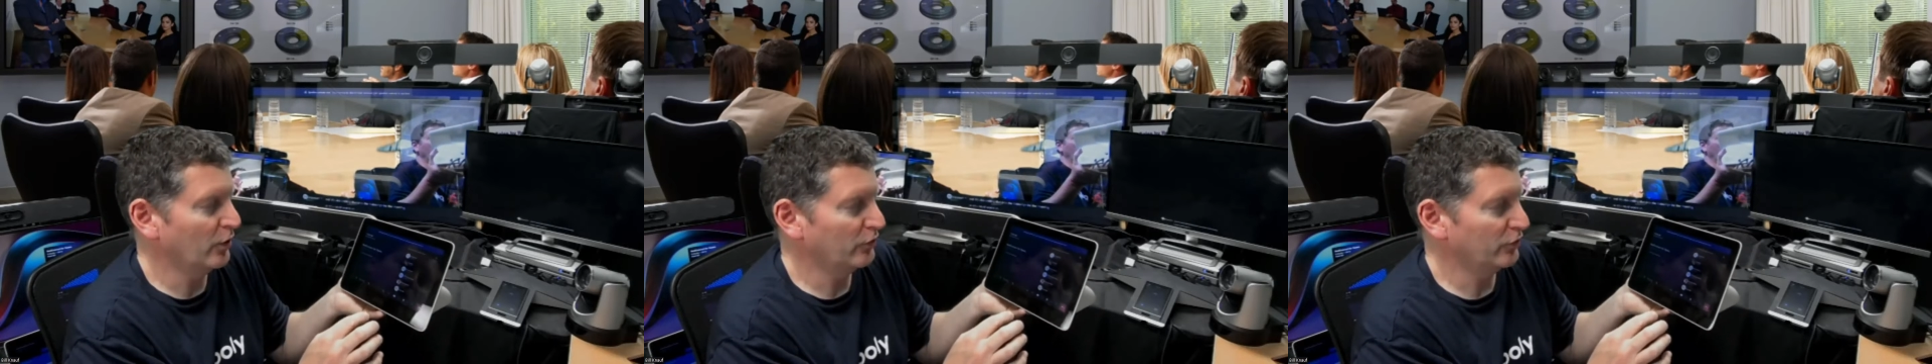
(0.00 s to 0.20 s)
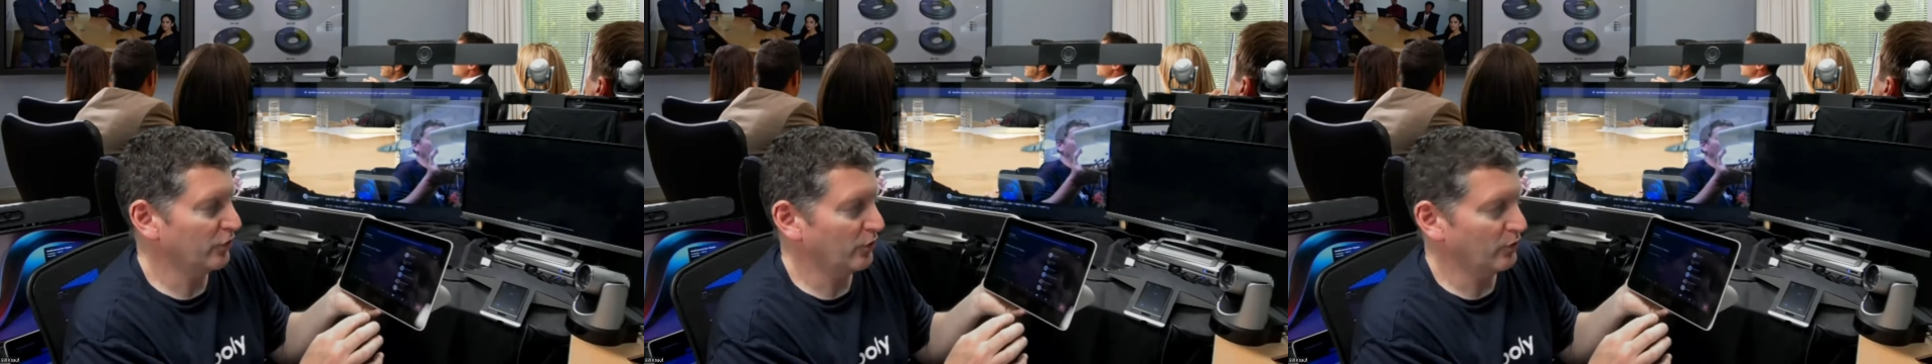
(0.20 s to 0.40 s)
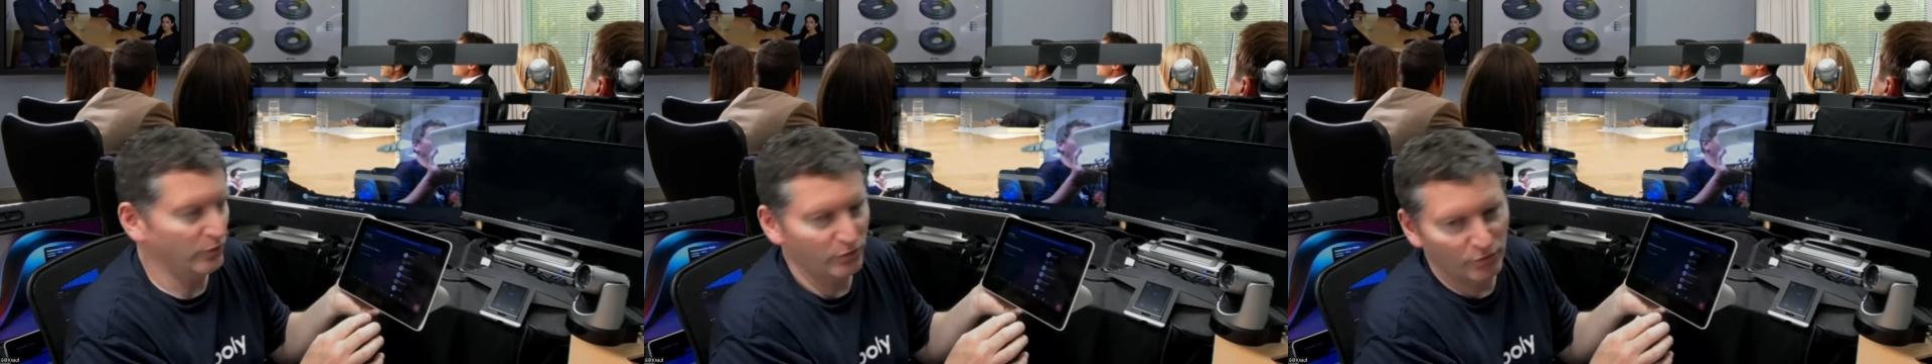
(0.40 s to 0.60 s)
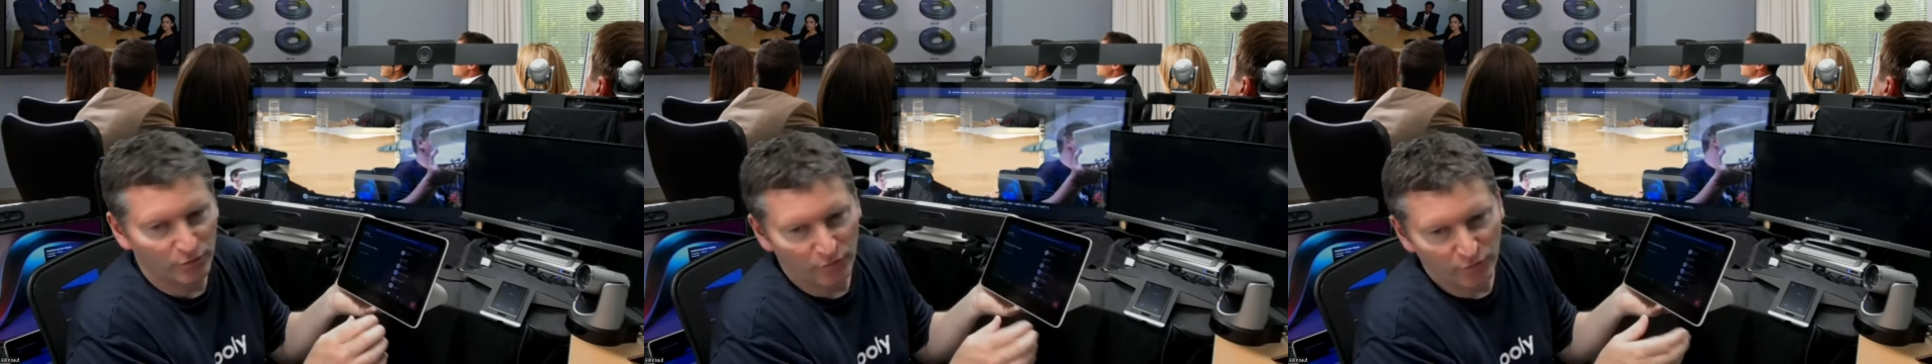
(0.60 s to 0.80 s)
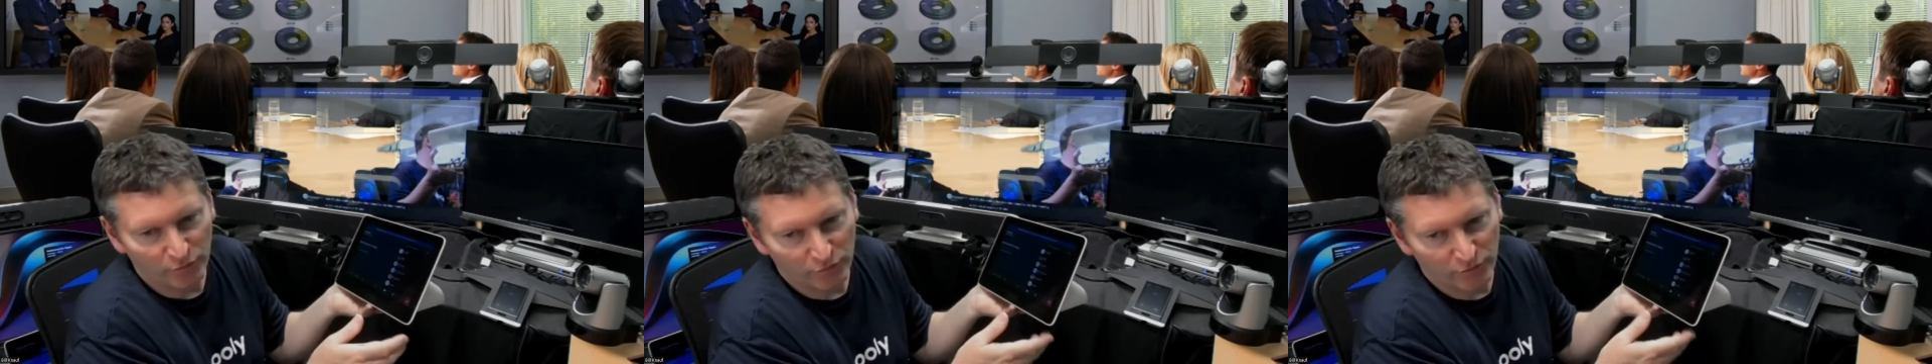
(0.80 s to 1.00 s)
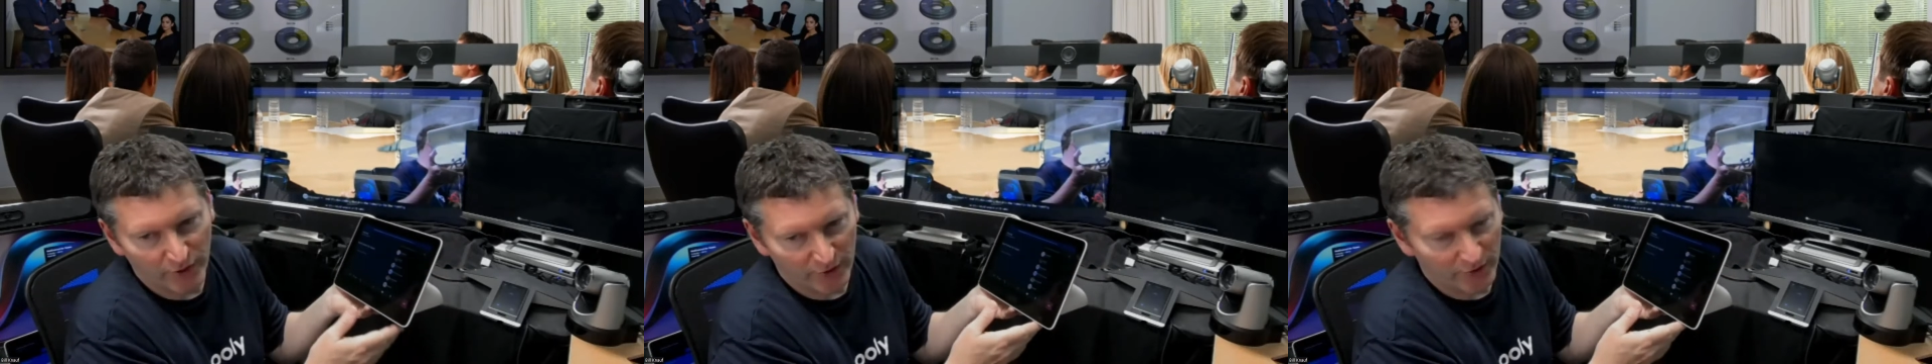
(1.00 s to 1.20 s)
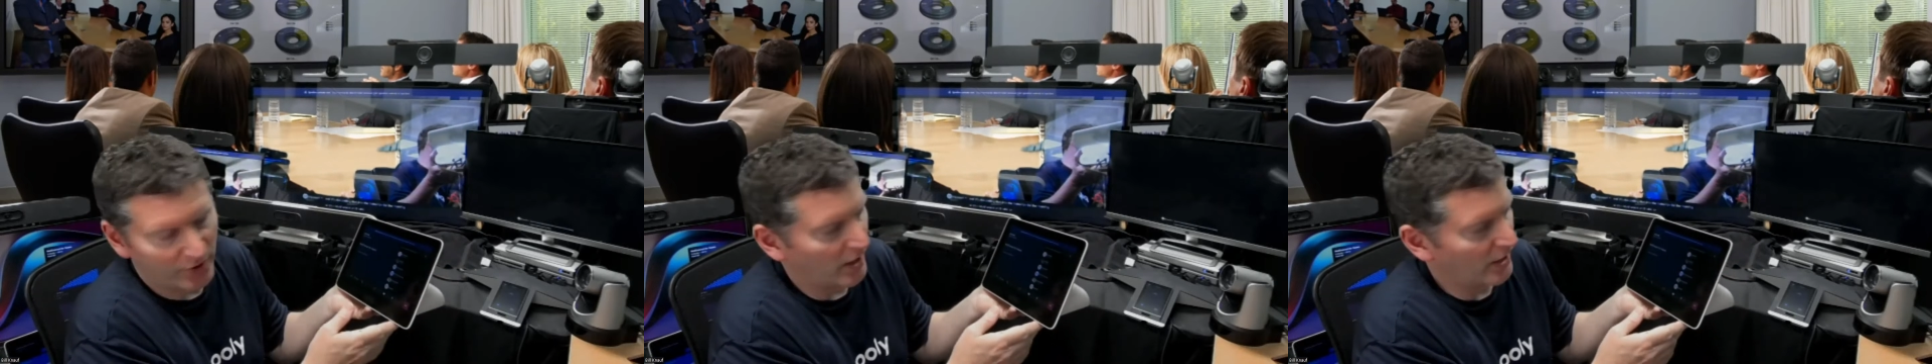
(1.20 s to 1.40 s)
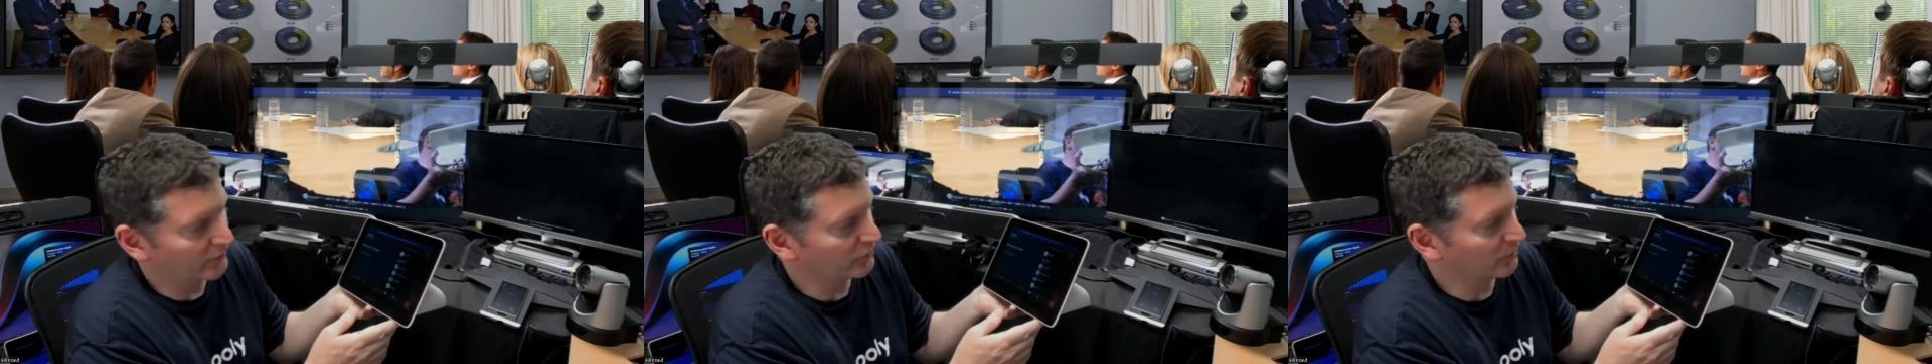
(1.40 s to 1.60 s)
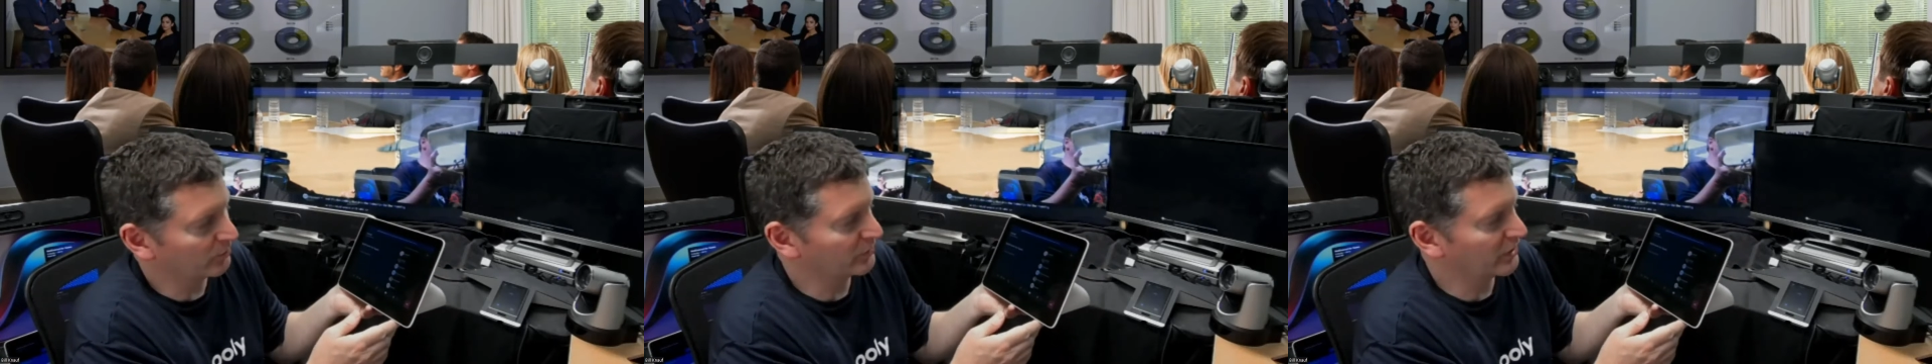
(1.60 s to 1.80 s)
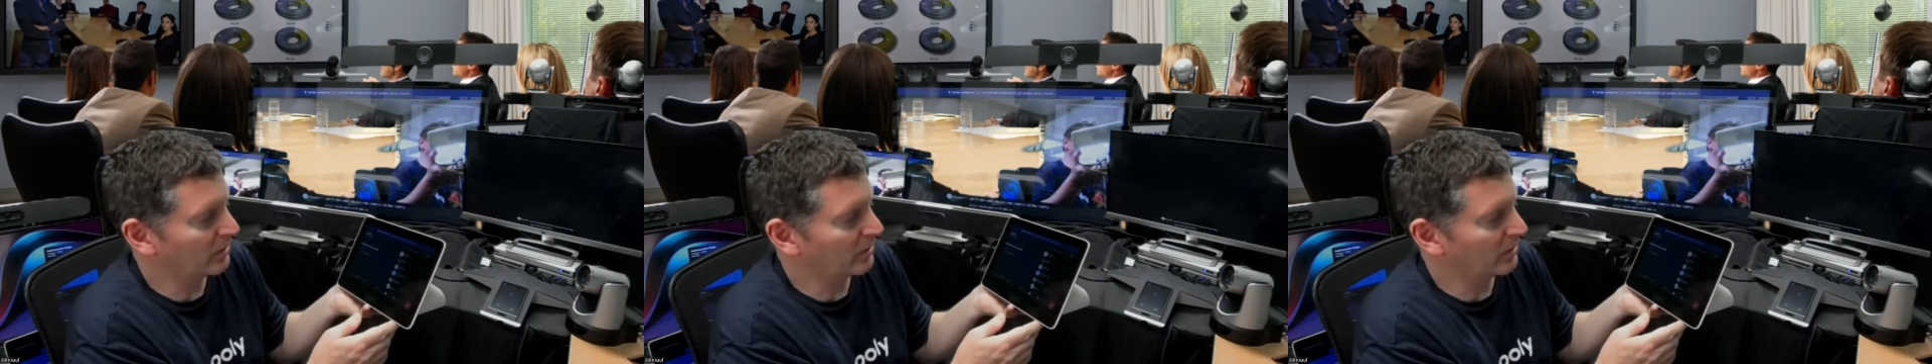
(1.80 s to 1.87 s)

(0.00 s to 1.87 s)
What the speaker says: So very awesome